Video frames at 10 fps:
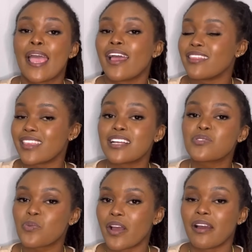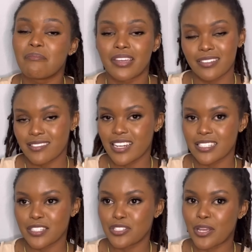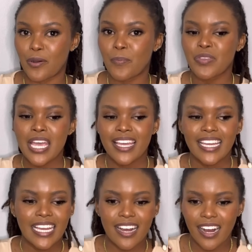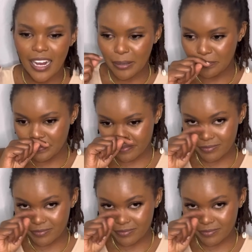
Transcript: and that's why I'm here to answer. So um